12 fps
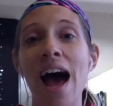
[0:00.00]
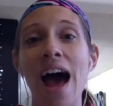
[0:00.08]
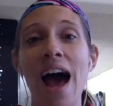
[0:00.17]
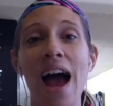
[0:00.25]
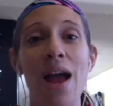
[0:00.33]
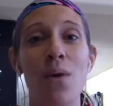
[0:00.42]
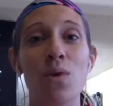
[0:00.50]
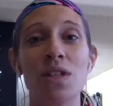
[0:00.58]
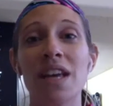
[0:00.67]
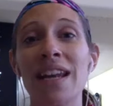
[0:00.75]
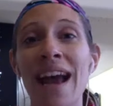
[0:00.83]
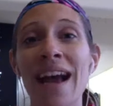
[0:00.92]
I was
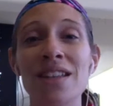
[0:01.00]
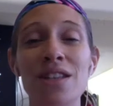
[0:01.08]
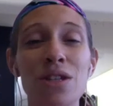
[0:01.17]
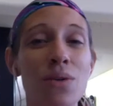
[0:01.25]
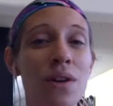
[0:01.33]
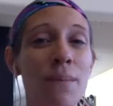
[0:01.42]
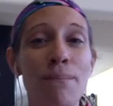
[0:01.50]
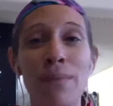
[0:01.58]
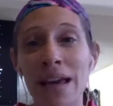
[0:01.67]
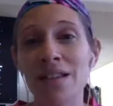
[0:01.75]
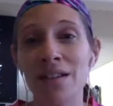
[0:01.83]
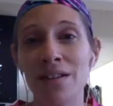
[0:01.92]
connected to an
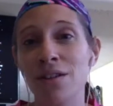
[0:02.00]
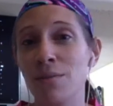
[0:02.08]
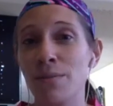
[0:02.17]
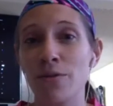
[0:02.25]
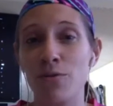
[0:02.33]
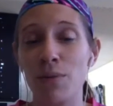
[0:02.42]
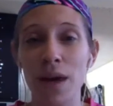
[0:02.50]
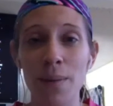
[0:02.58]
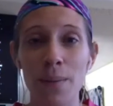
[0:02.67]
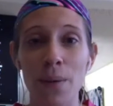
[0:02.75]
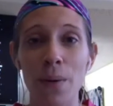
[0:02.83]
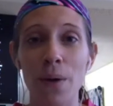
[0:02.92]
amazing group of
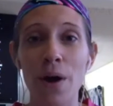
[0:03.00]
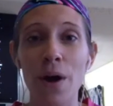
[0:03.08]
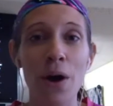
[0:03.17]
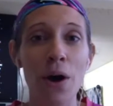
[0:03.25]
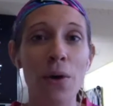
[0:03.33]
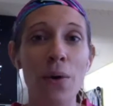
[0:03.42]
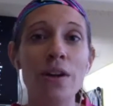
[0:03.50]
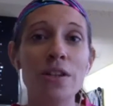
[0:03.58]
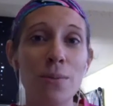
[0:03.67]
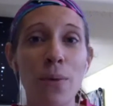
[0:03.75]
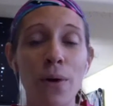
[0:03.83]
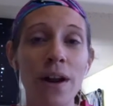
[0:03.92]
people who are
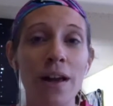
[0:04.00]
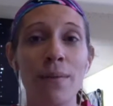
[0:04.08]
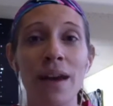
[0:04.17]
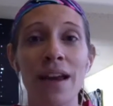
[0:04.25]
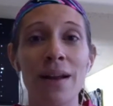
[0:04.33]
supporting me.